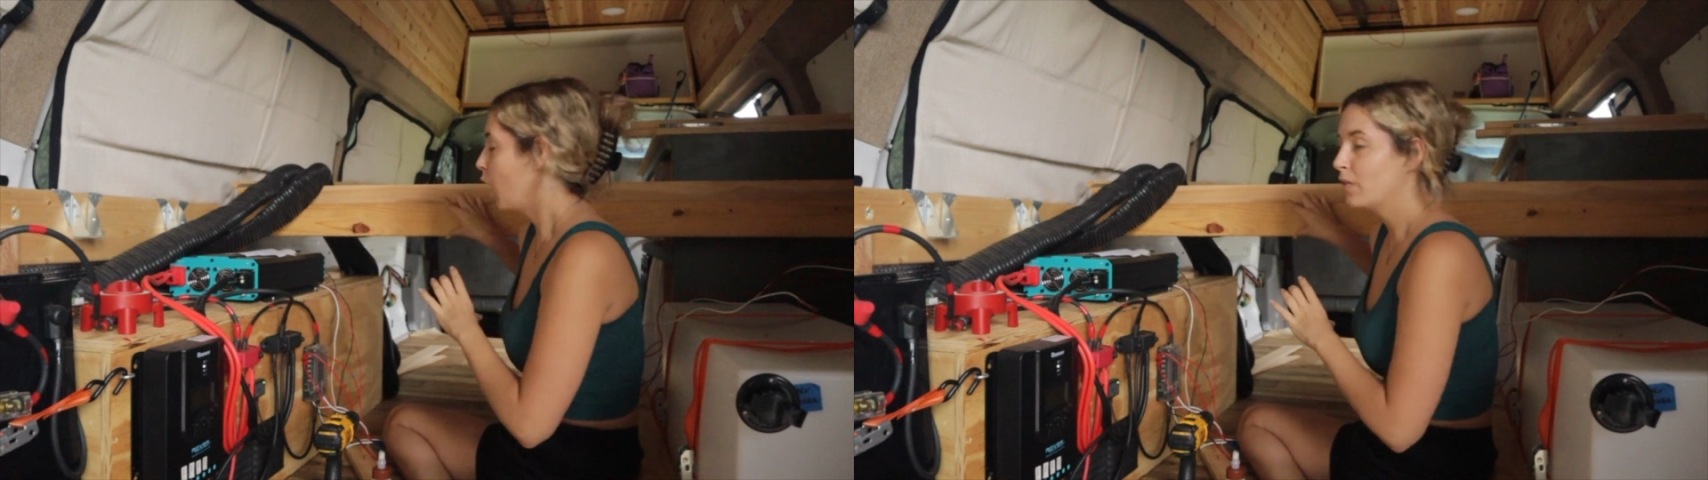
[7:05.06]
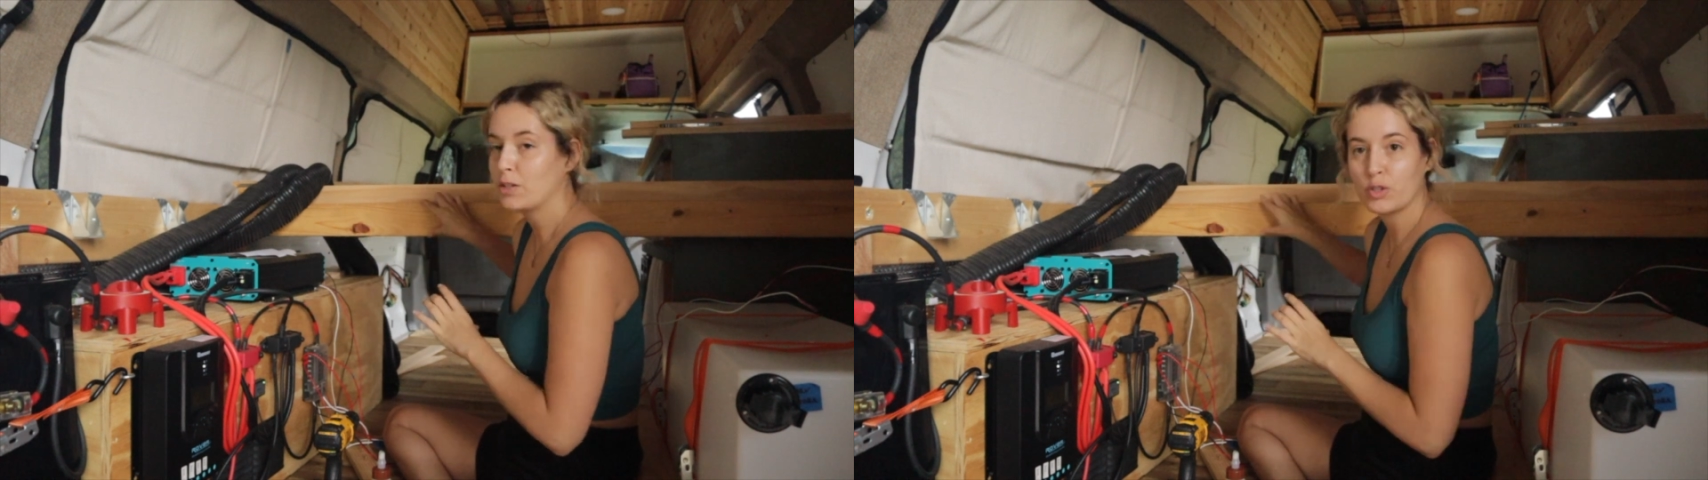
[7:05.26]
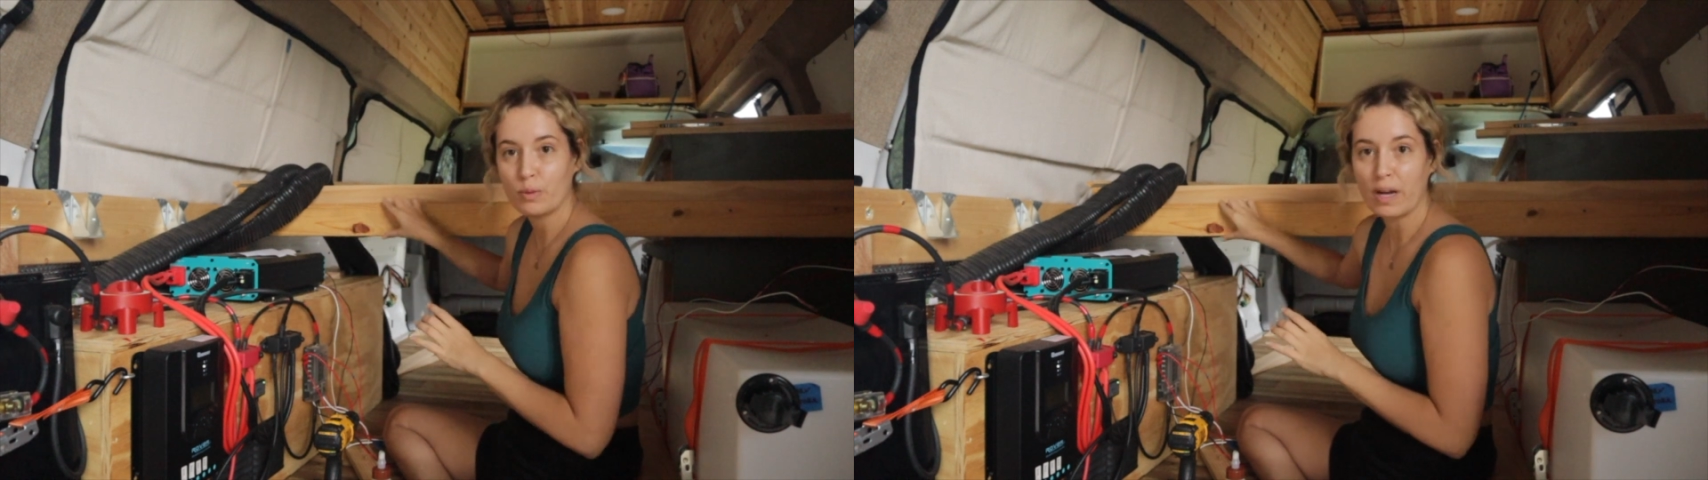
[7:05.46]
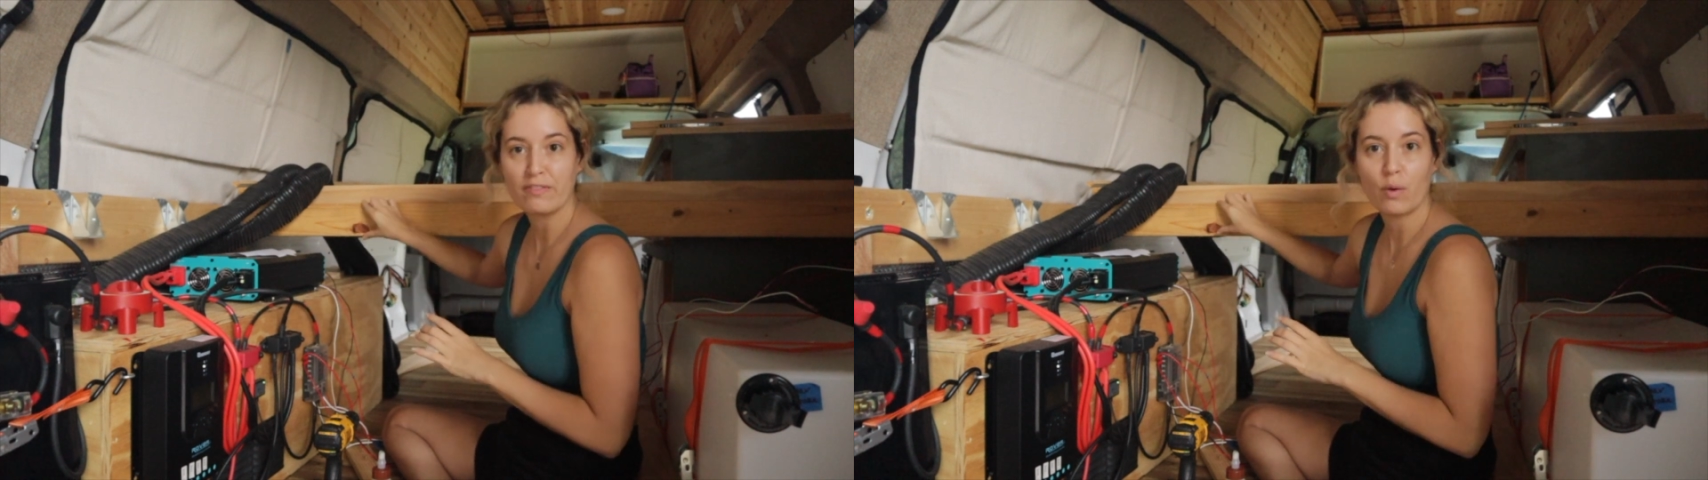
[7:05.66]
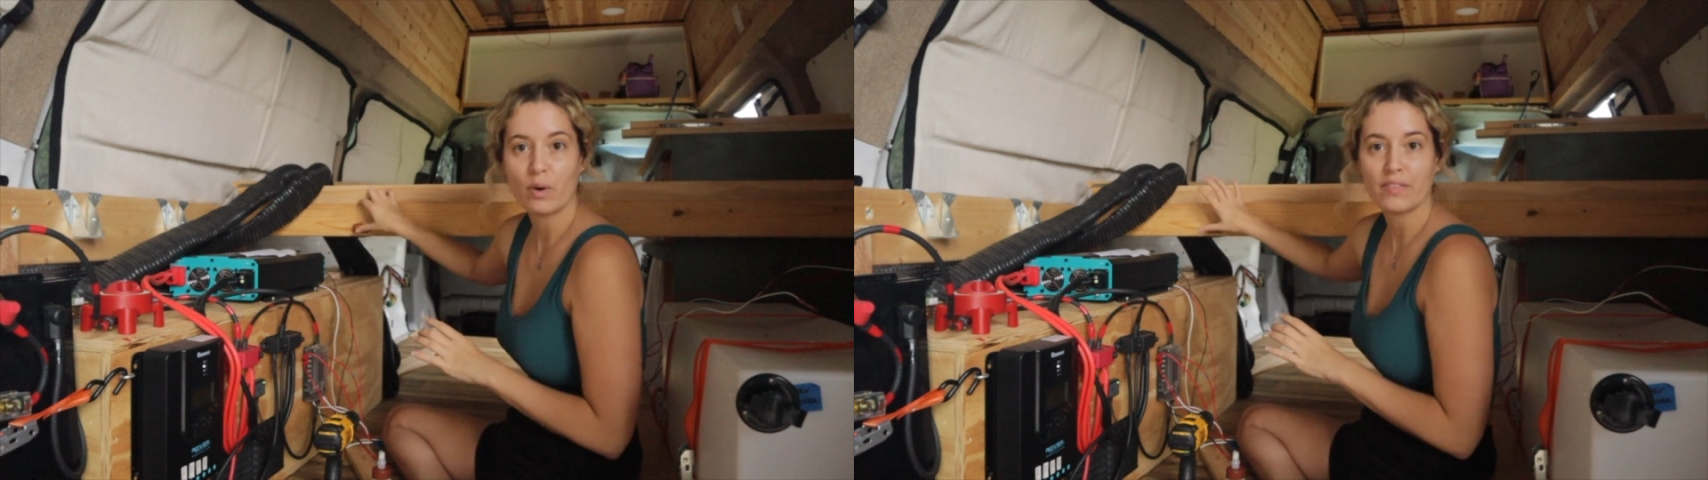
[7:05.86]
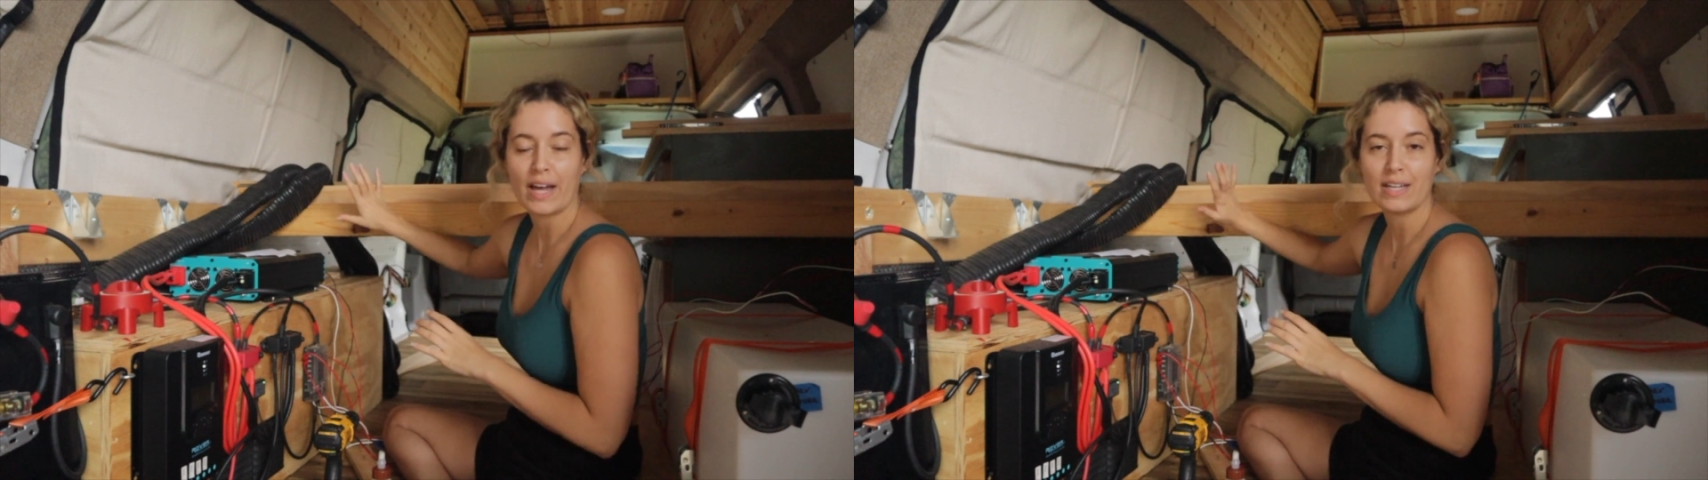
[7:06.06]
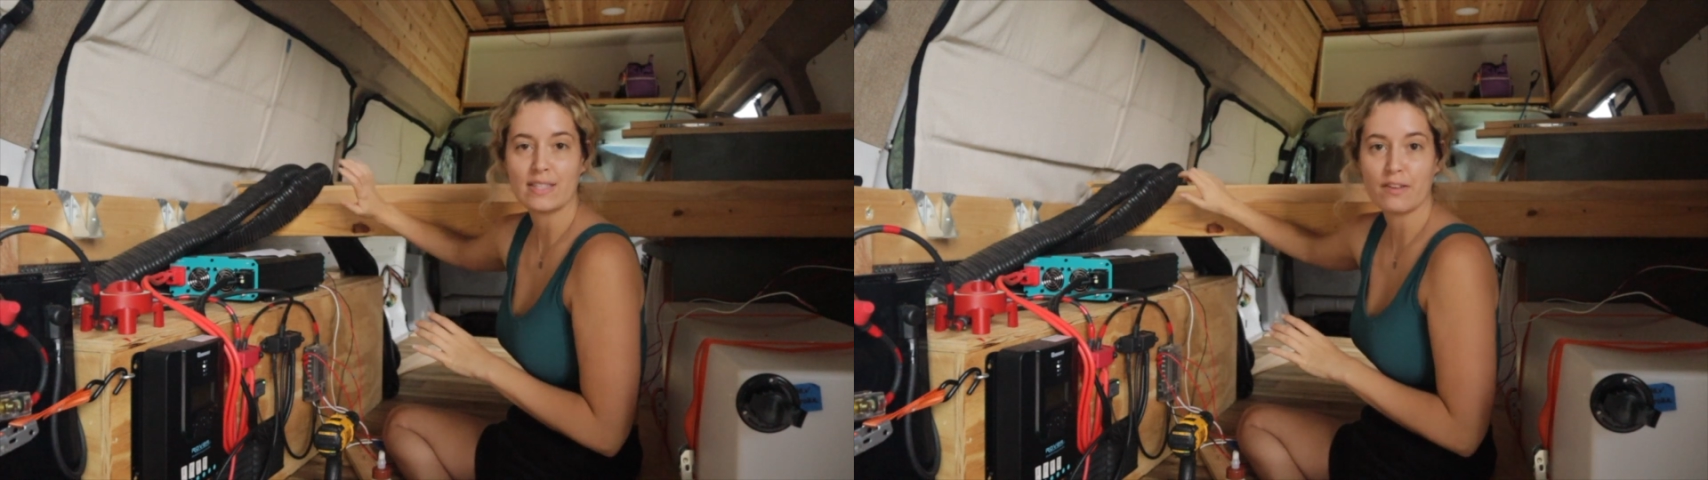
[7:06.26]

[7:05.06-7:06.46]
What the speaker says: on this 2x4 that is